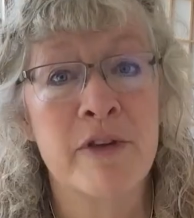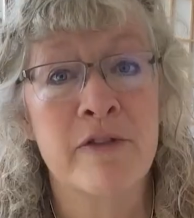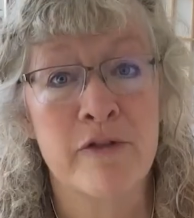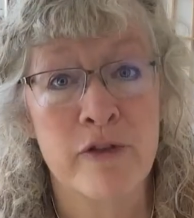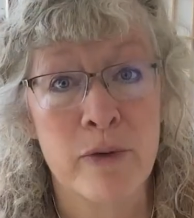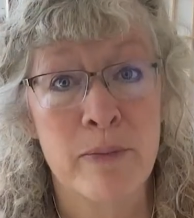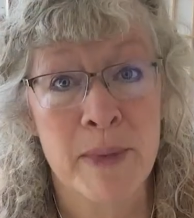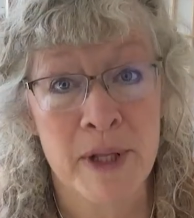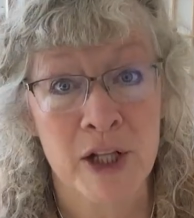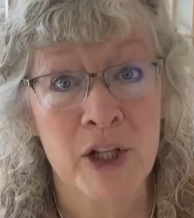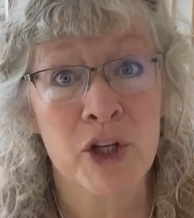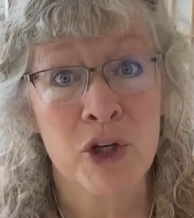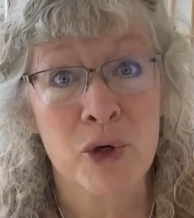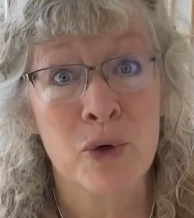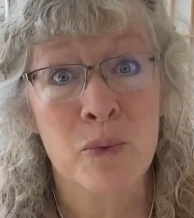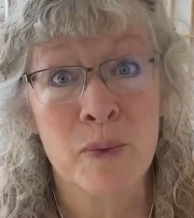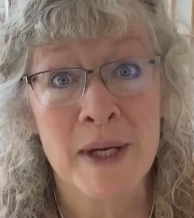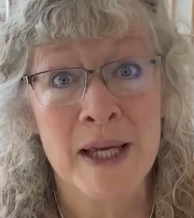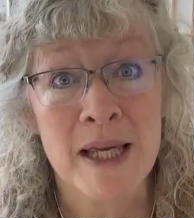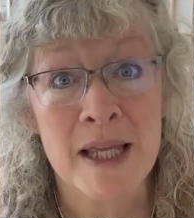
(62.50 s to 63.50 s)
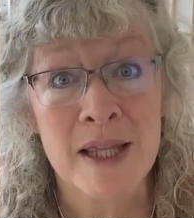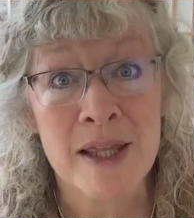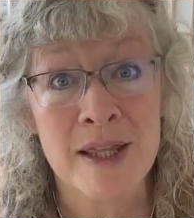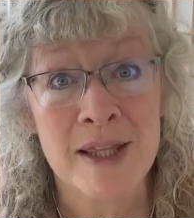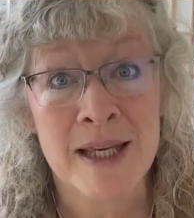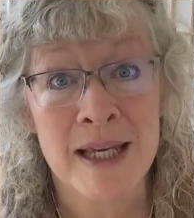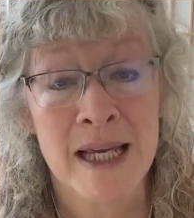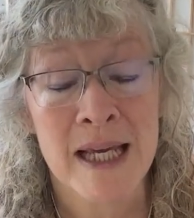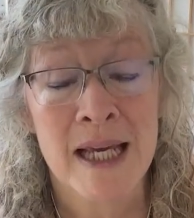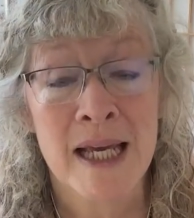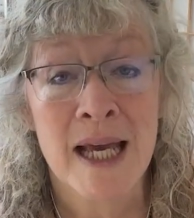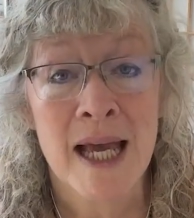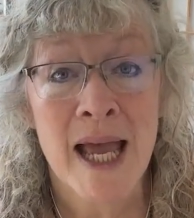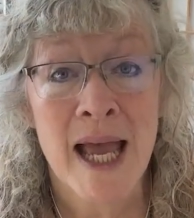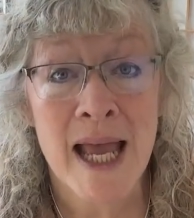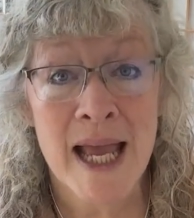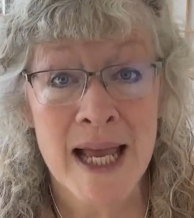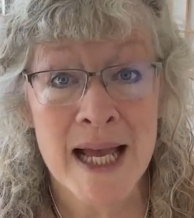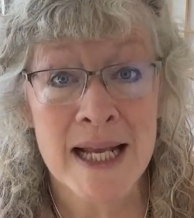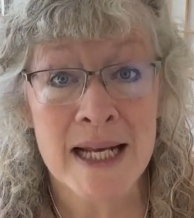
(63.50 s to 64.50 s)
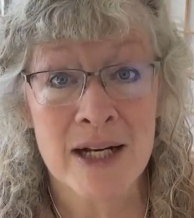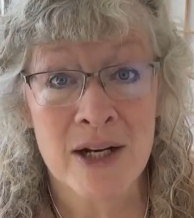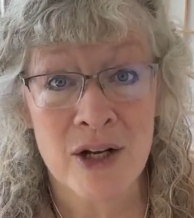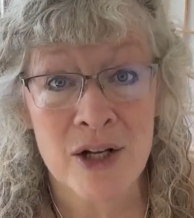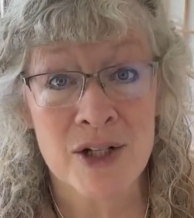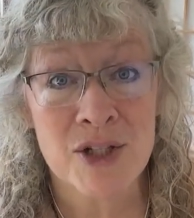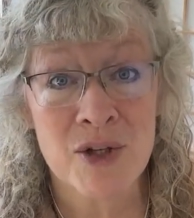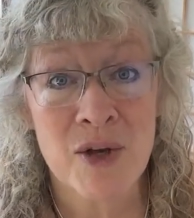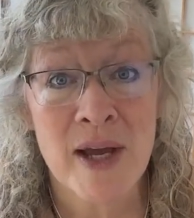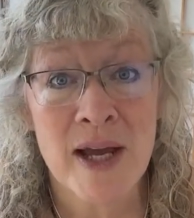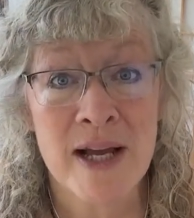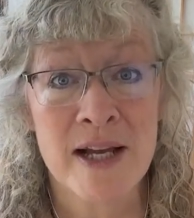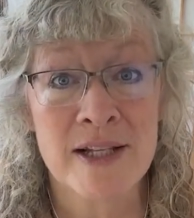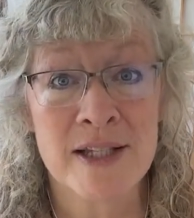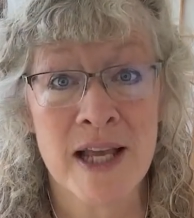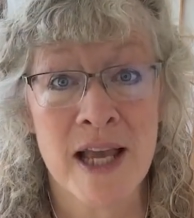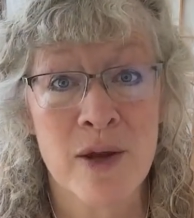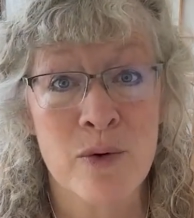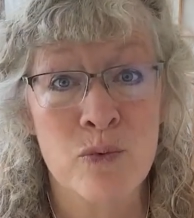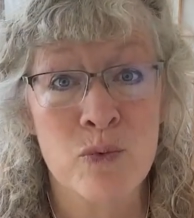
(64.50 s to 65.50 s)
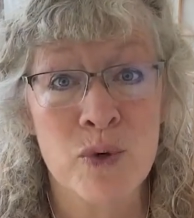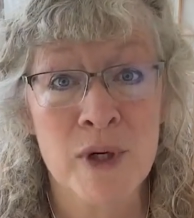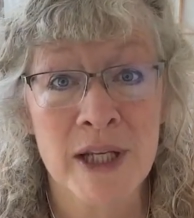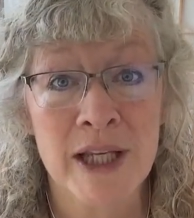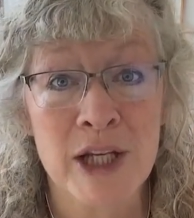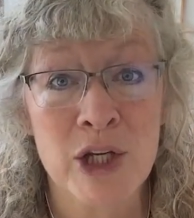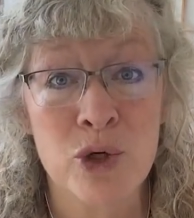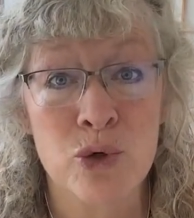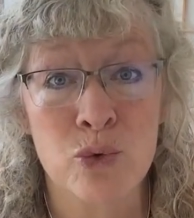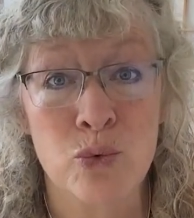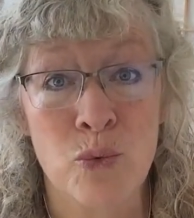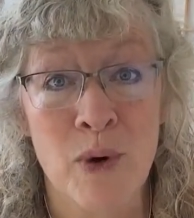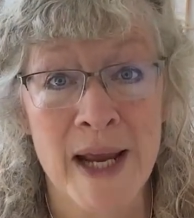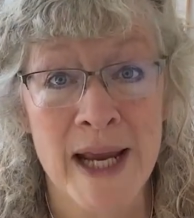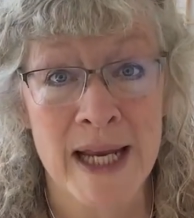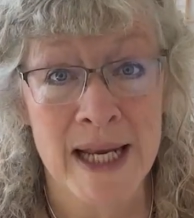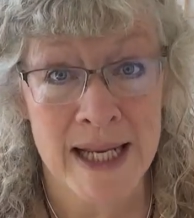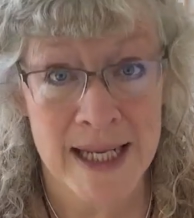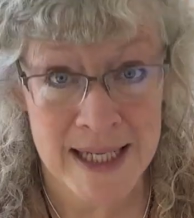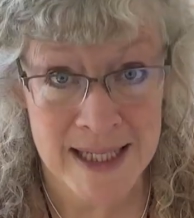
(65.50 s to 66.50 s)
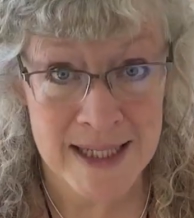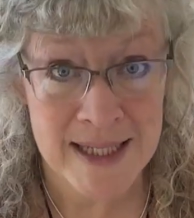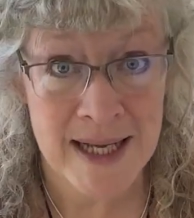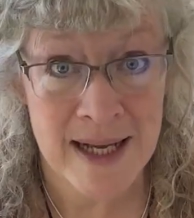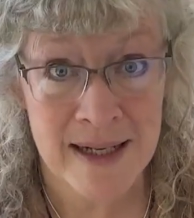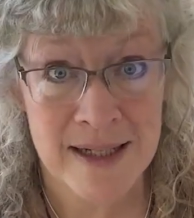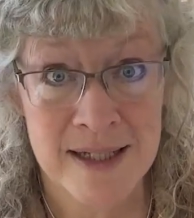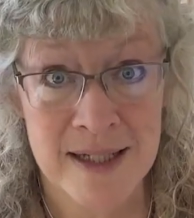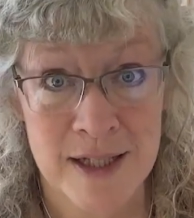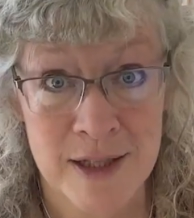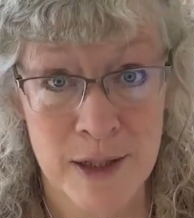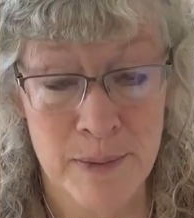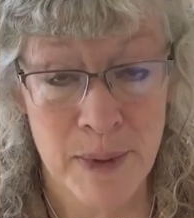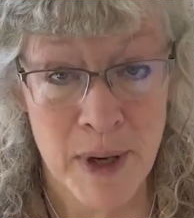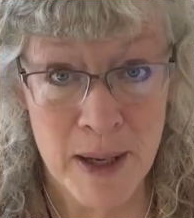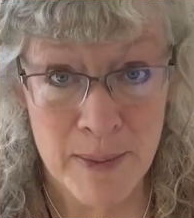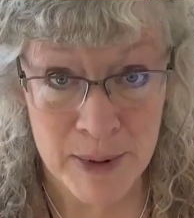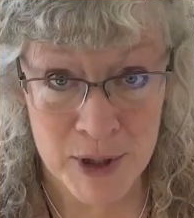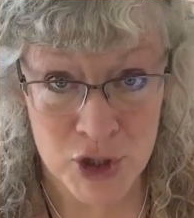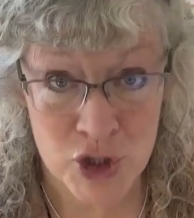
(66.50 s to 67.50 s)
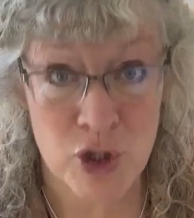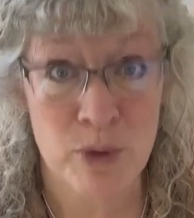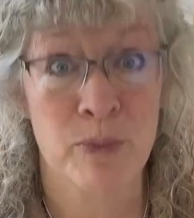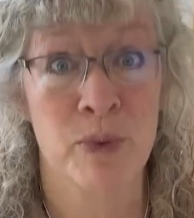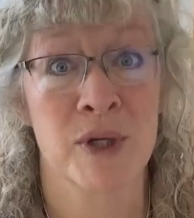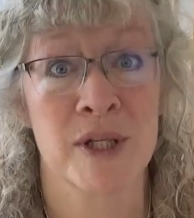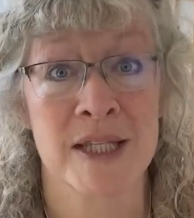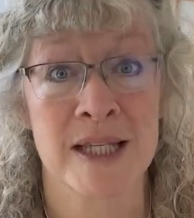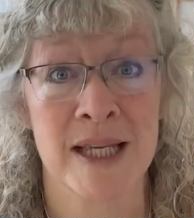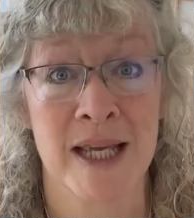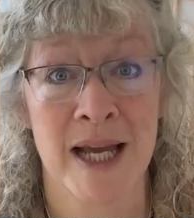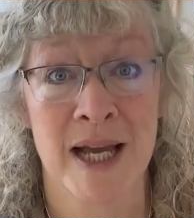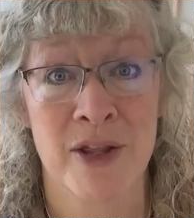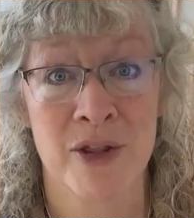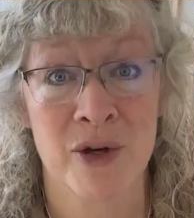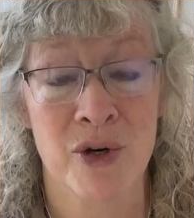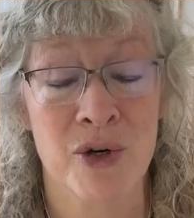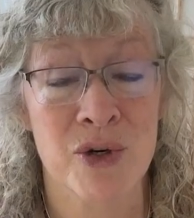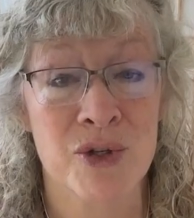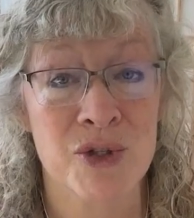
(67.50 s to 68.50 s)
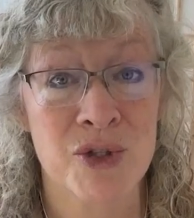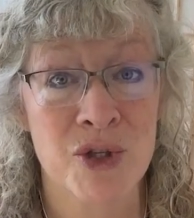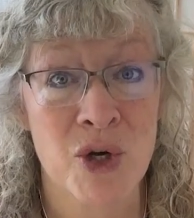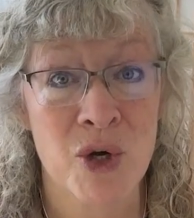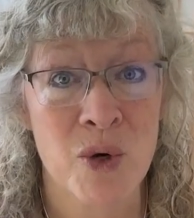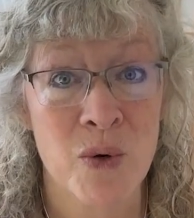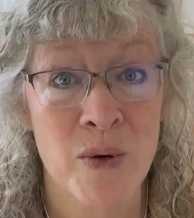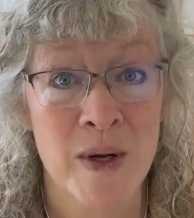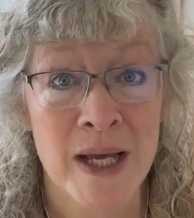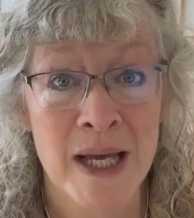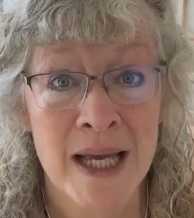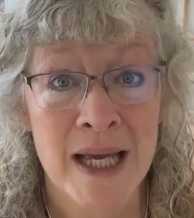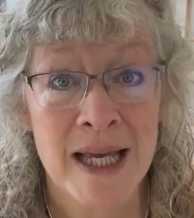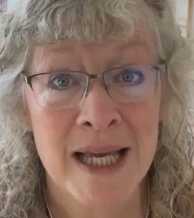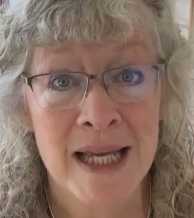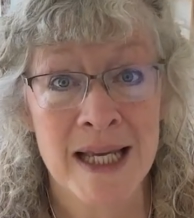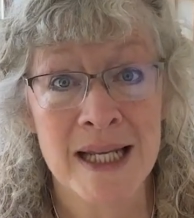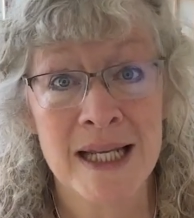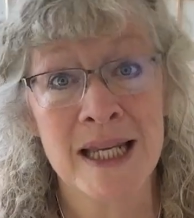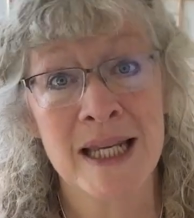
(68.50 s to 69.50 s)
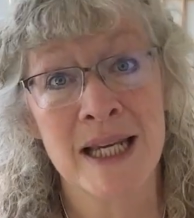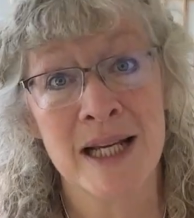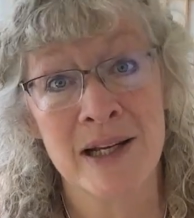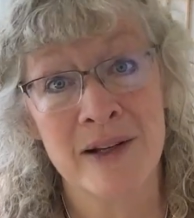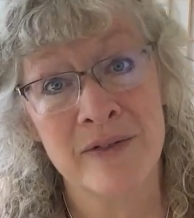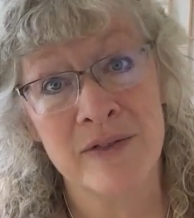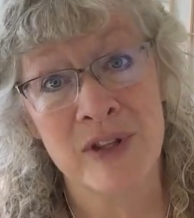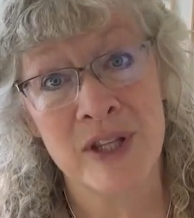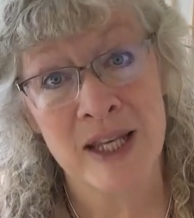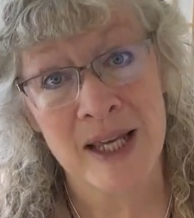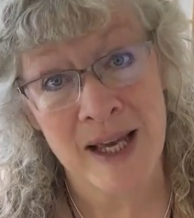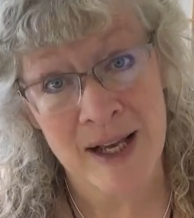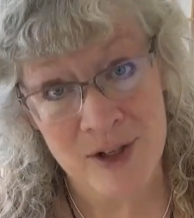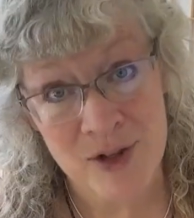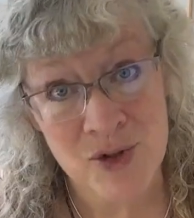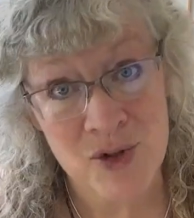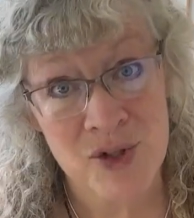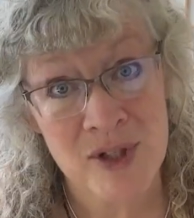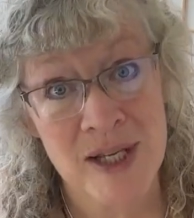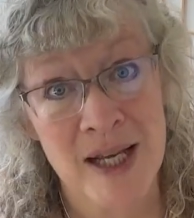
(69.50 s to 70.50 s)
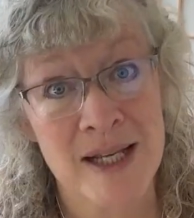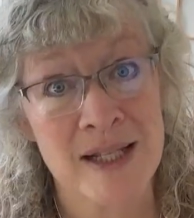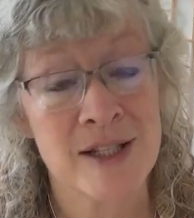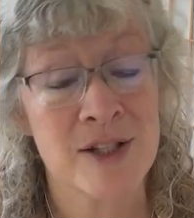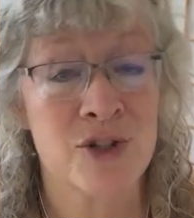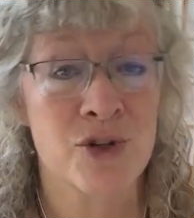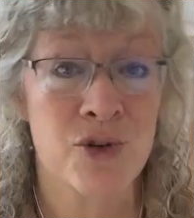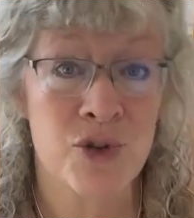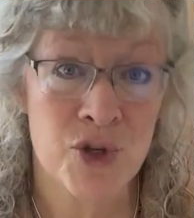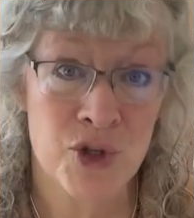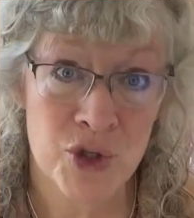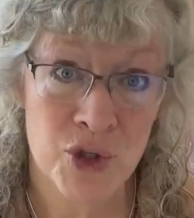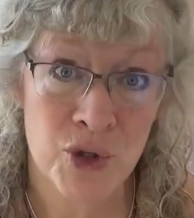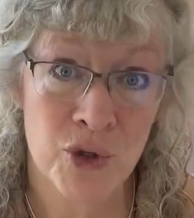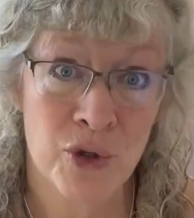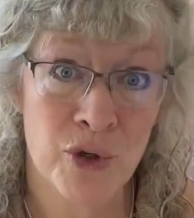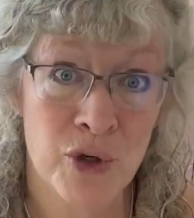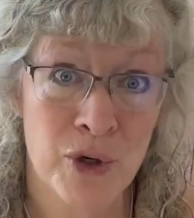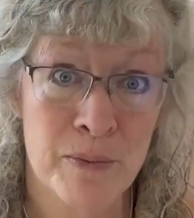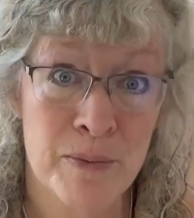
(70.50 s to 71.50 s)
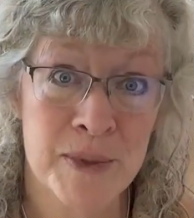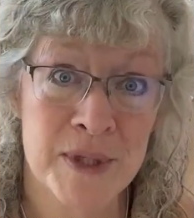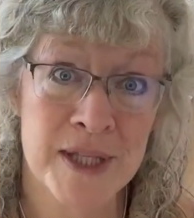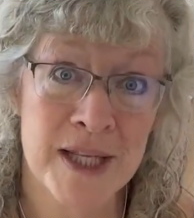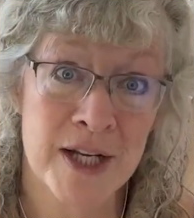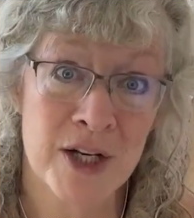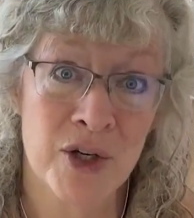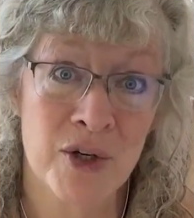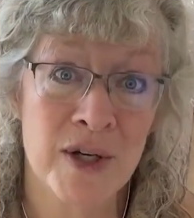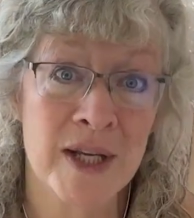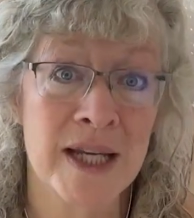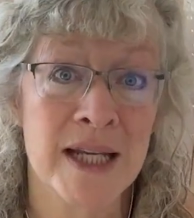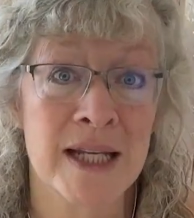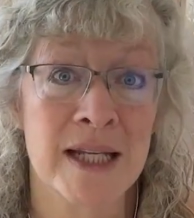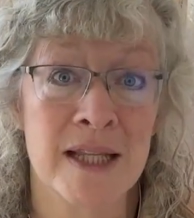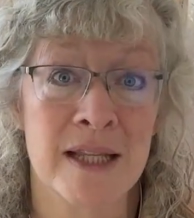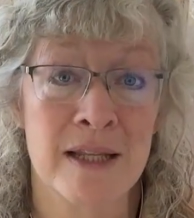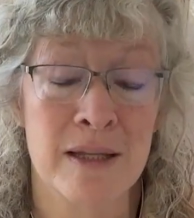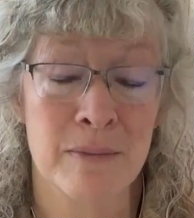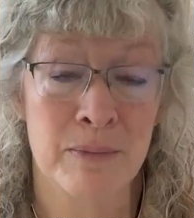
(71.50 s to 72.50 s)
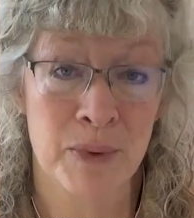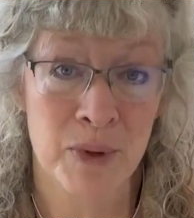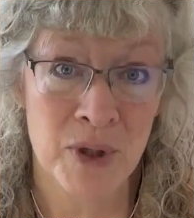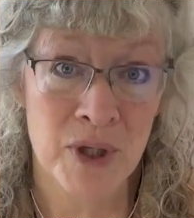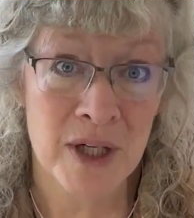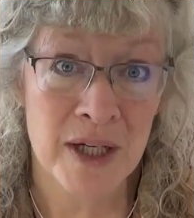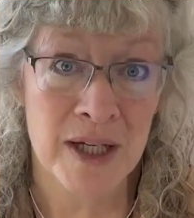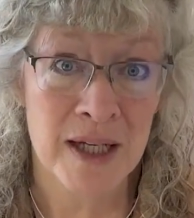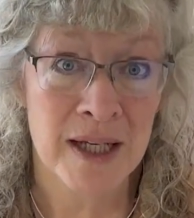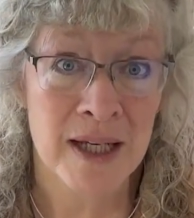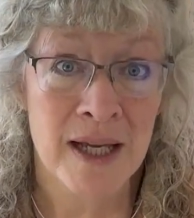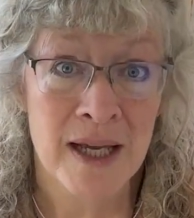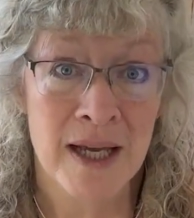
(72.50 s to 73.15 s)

familiar with. And it also has a really great index that the publisher put together. So any of the exercises or the terms that are in the book